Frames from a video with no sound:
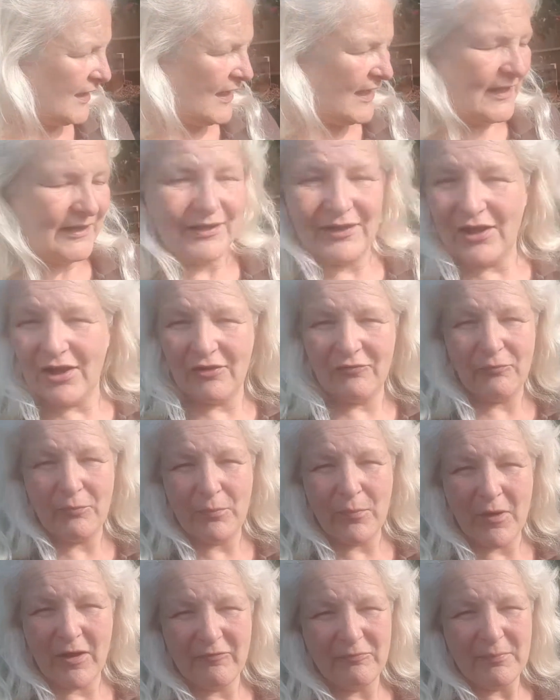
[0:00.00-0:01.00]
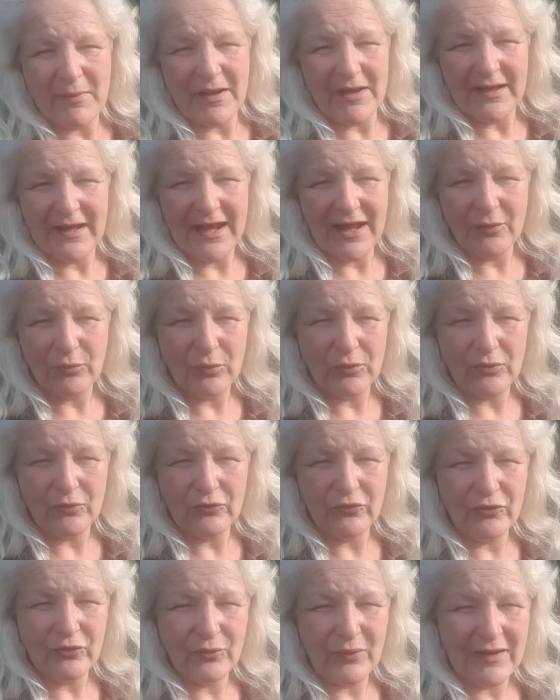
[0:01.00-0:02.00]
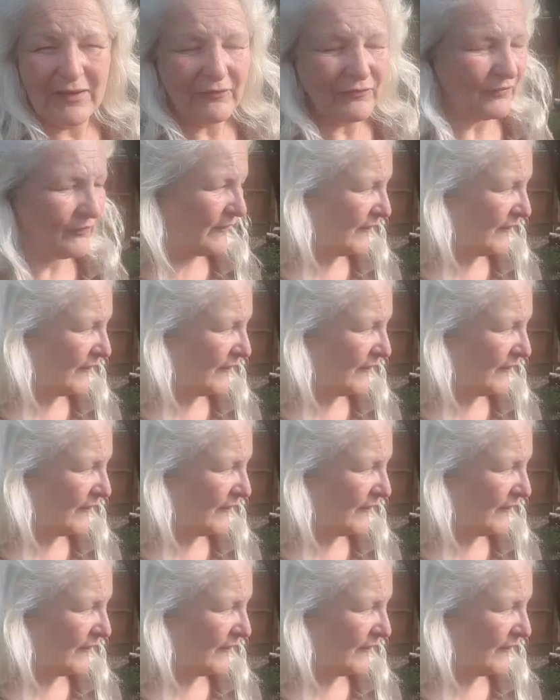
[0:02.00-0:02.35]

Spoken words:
and I've barely had one or two out